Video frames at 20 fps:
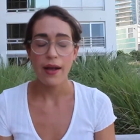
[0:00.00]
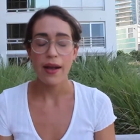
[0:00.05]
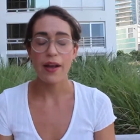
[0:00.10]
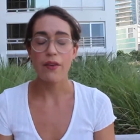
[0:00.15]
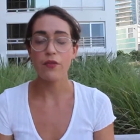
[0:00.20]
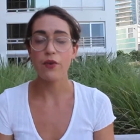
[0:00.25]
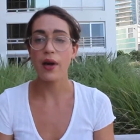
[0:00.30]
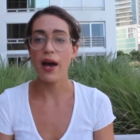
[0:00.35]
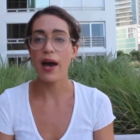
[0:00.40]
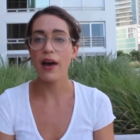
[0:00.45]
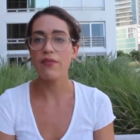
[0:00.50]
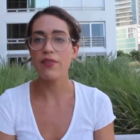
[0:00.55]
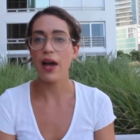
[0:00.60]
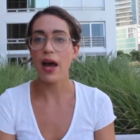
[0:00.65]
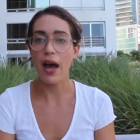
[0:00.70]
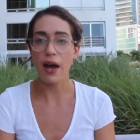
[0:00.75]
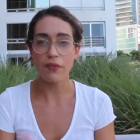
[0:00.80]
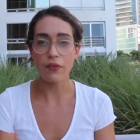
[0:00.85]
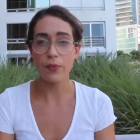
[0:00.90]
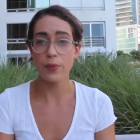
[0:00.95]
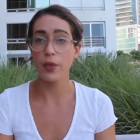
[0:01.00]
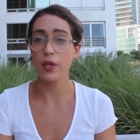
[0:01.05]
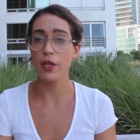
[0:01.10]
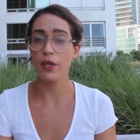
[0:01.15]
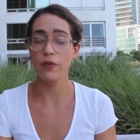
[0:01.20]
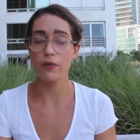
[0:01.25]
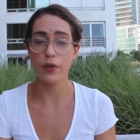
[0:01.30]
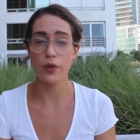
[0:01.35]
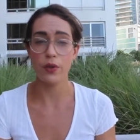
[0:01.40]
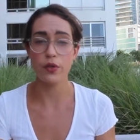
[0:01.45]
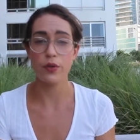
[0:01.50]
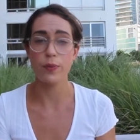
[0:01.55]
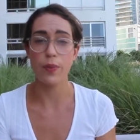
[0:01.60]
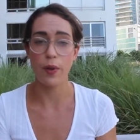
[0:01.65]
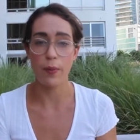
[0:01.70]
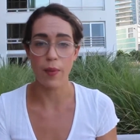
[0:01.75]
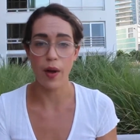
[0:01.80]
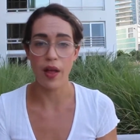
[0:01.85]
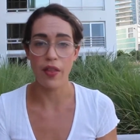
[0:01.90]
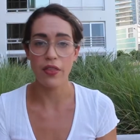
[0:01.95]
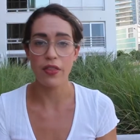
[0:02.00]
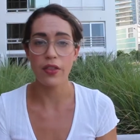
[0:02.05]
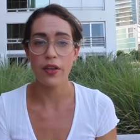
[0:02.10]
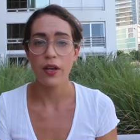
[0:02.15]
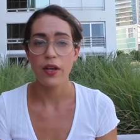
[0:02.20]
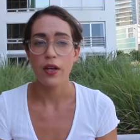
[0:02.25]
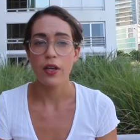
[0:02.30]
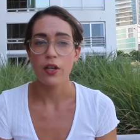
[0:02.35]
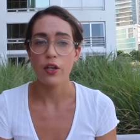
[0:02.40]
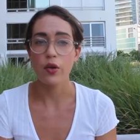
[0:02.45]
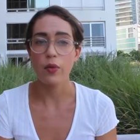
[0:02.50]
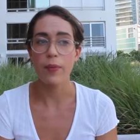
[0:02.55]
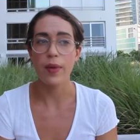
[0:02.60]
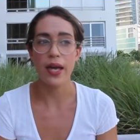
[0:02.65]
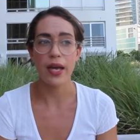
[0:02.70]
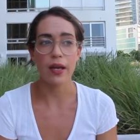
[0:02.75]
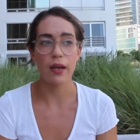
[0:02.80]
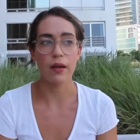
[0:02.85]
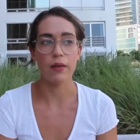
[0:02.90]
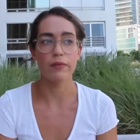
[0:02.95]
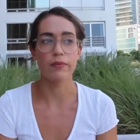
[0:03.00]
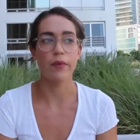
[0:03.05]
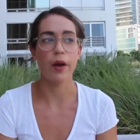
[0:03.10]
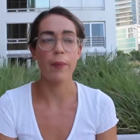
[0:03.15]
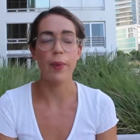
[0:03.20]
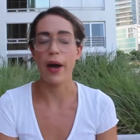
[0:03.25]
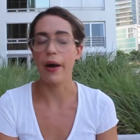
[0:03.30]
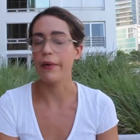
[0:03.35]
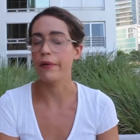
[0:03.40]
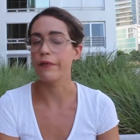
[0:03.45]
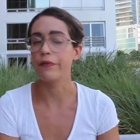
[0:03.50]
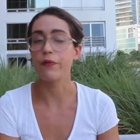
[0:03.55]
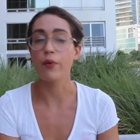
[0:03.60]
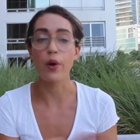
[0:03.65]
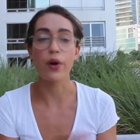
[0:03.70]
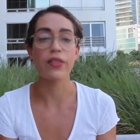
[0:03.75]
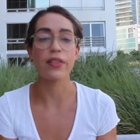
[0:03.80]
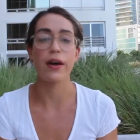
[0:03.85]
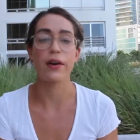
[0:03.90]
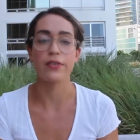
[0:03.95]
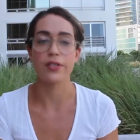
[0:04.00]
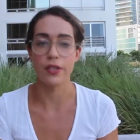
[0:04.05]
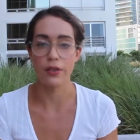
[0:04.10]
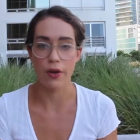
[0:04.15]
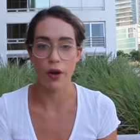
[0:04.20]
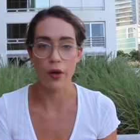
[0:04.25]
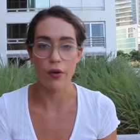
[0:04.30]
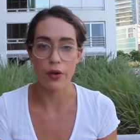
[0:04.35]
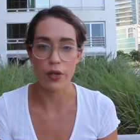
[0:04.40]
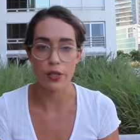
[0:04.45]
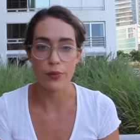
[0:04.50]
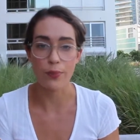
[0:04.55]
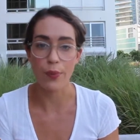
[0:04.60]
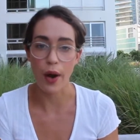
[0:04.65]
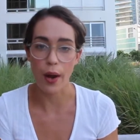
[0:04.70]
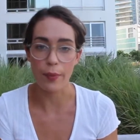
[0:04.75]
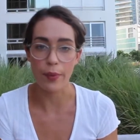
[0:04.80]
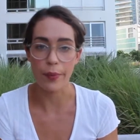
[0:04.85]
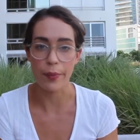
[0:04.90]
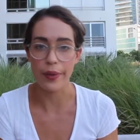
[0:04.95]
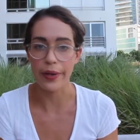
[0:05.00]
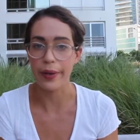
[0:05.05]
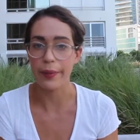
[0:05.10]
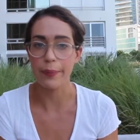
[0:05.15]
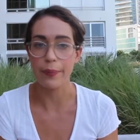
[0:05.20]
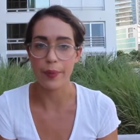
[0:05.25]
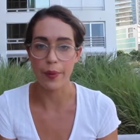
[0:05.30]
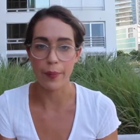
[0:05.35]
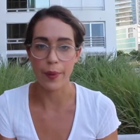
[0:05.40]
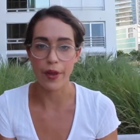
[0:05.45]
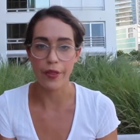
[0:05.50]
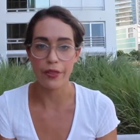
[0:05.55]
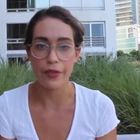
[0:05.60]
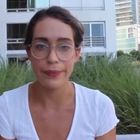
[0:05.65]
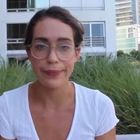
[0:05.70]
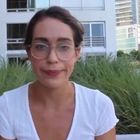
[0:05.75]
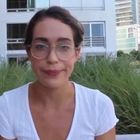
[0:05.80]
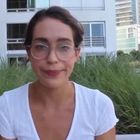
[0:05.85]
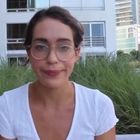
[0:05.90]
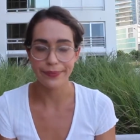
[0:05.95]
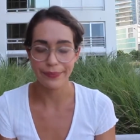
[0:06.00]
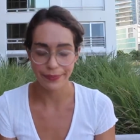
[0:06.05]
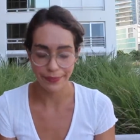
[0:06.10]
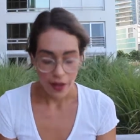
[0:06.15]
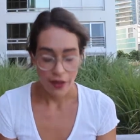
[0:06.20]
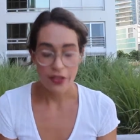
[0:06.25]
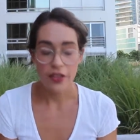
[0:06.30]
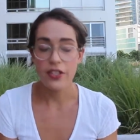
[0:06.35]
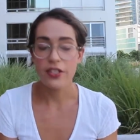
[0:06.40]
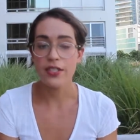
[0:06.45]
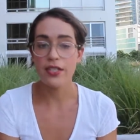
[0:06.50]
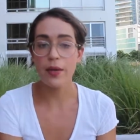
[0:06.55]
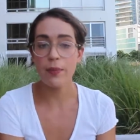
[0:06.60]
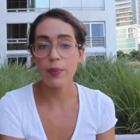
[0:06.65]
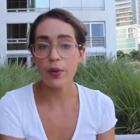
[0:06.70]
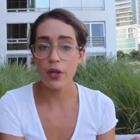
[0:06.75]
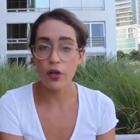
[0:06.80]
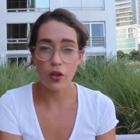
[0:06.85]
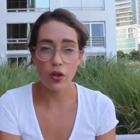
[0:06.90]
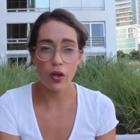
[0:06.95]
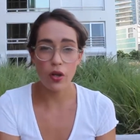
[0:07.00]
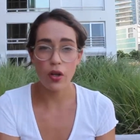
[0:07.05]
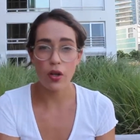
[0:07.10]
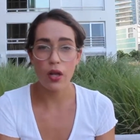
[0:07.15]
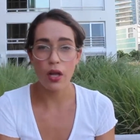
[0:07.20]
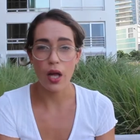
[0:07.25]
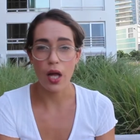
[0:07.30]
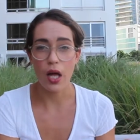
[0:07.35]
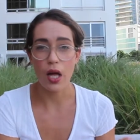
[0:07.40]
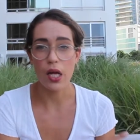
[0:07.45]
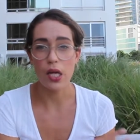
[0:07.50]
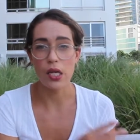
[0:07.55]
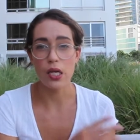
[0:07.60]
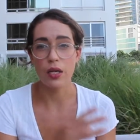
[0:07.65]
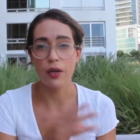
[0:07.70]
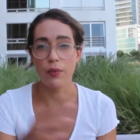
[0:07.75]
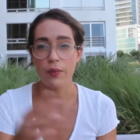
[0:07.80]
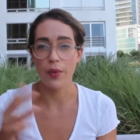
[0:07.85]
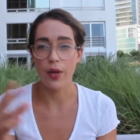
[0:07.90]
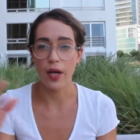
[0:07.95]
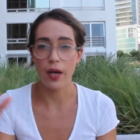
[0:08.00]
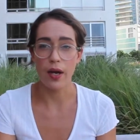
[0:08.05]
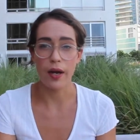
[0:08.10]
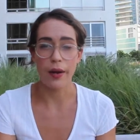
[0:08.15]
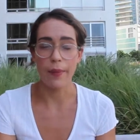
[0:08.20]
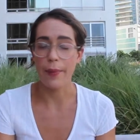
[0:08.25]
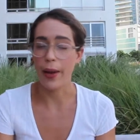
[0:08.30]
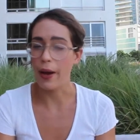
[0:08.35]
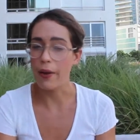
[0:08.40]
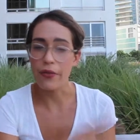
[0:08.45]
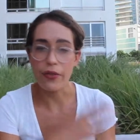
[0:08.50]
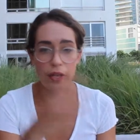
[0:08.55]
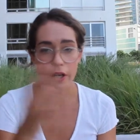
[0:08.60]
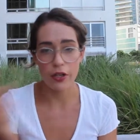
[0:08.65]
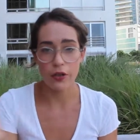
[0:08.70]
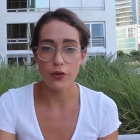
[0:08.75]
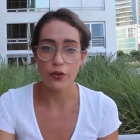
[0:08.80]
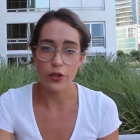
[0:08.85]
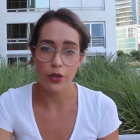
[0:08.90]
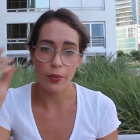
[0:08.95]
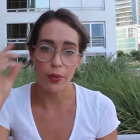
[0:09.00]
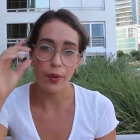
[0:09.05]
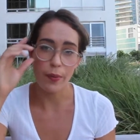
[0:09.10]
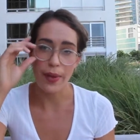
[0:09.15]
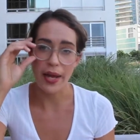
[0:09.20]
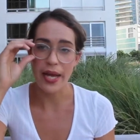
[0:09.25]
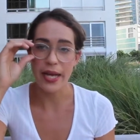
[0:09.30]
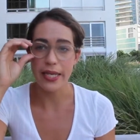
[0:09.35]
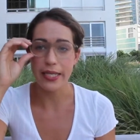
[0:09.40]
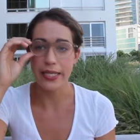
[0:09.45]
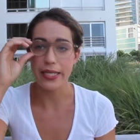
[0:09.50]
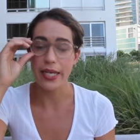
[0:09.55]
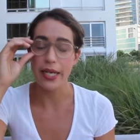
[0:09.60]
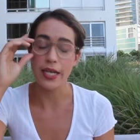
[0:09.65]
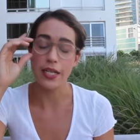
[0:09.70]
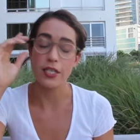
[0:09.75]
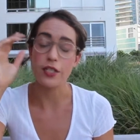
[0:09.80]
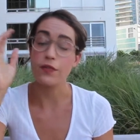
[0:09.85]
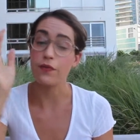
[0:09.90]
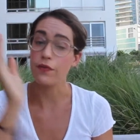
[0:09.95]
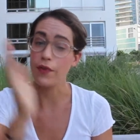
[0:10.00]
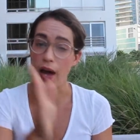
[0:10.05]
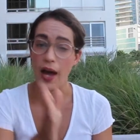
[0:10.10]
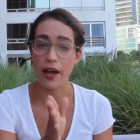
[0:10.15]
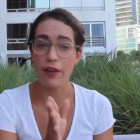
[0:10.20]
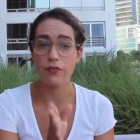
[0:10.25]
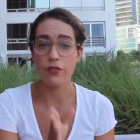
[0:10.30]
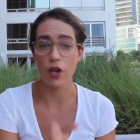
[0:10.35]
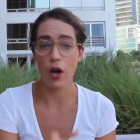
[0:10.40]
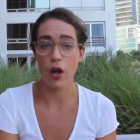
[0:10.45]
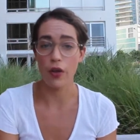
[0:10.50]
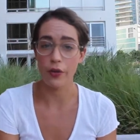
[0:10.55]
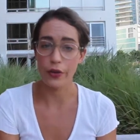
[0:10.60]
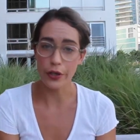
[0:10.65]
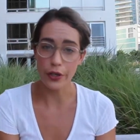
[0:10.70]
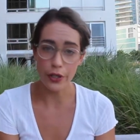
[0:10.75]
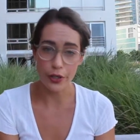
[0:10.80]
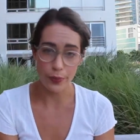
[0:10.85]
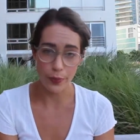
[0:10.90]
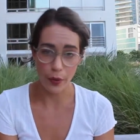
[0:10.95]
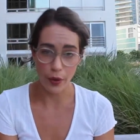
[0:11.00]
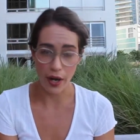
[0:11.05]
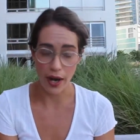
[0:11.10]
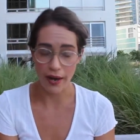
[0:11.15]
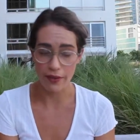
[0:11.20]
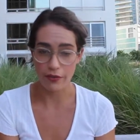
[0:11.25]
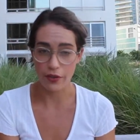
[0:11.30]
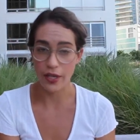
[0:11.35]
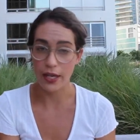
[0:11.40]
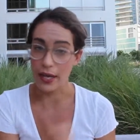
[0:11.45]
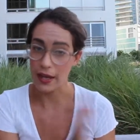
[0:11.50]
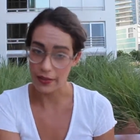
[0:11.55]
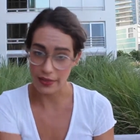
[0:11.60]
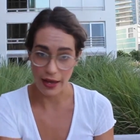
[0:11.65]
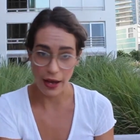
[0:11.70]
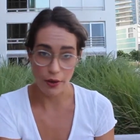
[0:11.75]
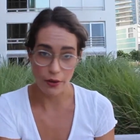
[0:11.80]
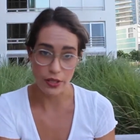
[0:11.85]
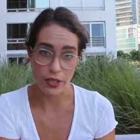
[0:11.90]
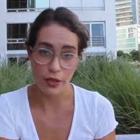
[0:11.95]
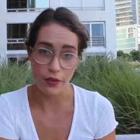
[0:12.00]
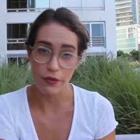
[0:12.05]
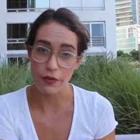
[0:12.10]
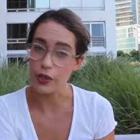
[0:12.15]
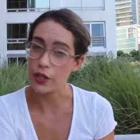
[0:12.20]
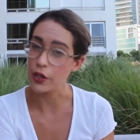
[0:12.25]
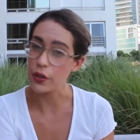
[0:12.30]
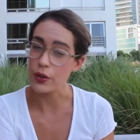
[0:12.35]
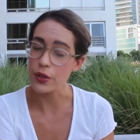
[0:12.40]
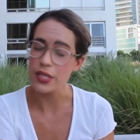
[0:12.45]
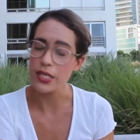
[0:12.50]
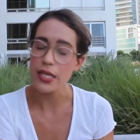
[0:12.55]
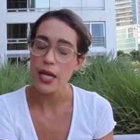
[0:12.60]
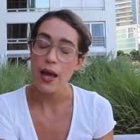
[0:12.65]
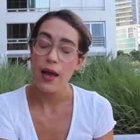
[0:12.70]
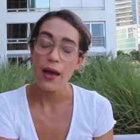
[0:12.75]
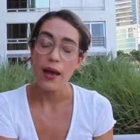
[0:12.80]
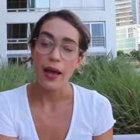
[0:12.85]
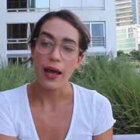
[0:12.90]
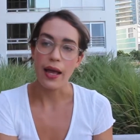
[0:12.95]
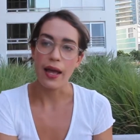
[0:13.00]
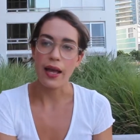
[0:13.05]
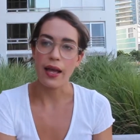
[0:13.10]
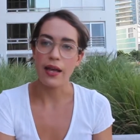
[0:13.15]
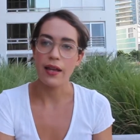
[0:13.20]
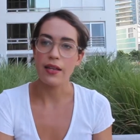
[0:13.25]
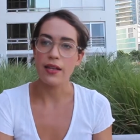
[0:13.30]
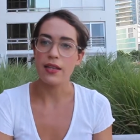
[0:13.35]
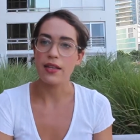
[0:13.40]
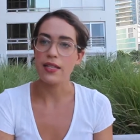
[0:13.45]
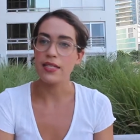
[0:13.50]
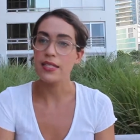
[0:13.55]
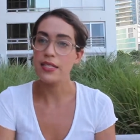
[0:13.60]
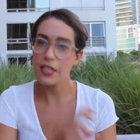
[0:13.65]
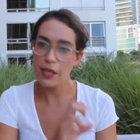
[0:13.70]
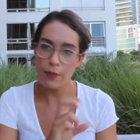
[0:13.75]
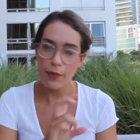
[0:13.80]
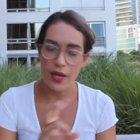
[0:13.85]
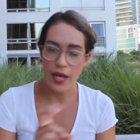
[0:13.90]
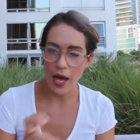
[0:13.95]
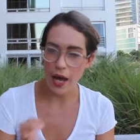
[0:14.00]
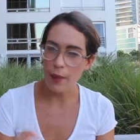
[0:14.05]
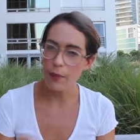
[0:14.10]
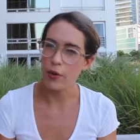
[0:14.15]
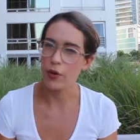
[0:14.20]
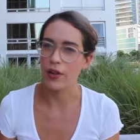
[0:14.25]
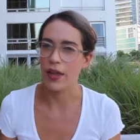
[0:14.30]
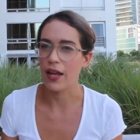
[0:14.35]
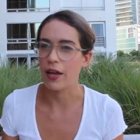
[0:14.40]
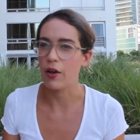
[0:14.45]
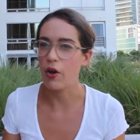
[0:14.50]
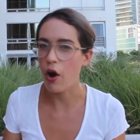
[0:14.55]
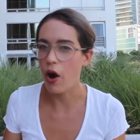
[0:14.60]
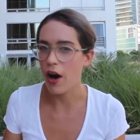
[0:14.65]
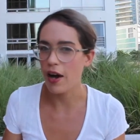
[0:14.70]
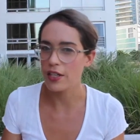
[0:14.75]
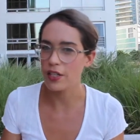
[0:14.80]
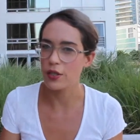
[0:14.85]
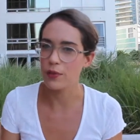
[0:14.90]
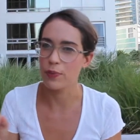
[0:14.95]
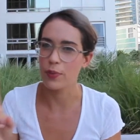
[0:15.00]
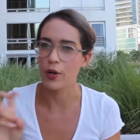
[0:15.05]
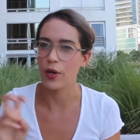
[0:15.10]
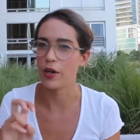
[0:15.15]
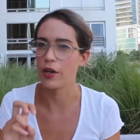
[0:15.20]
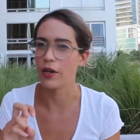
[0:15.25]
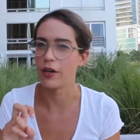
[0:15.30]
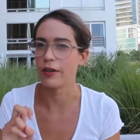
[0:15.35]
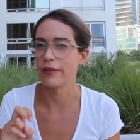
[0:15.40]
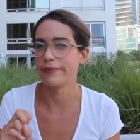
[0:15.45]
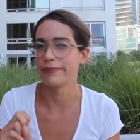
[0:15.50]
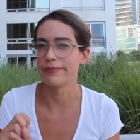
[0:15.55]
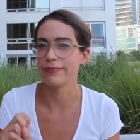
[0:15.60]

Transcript: if you have half a million views per month, you'll make about four thousand dollars probably per month. The typical um, amount that a YouTuber makes is five dollars per every one thousand views, and the C P M, or like cost per,